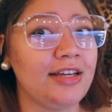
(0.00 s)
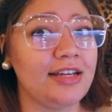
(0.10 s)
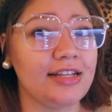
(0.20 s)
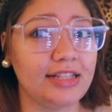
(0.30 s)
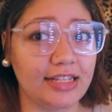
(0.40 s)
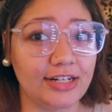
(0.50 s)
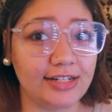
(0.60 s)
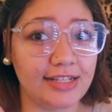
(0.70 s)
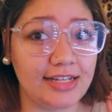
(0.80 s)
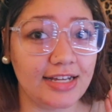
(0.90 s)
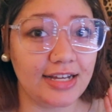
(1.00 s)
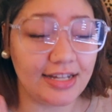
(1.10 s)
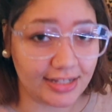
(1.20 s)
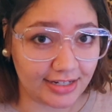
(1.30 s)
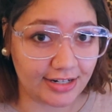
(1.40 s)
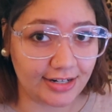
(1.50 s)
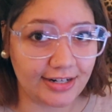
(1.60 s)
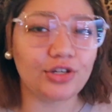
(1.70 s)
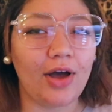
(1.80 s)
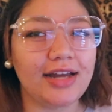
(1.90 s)
in literally a
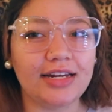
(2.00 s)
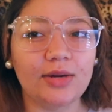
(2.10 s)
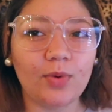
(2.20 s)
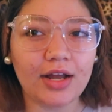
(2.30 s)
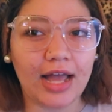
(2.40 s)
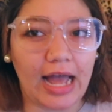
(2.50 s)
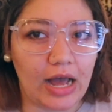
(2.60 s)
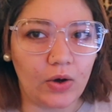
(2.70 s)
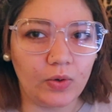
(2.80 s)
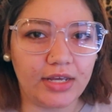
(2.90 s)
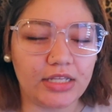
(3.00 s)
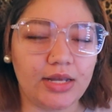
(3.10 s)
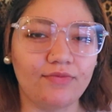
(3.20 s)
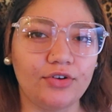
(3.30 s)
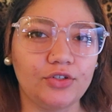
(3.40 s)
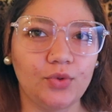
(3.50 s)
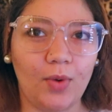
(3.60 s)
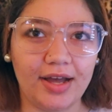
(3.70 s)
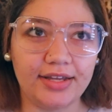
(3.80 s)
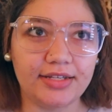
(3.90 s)
year. So I didn't work out except for
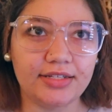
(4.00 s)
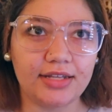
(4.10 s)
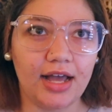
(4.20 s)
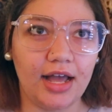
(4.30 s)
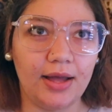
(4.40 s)
twice.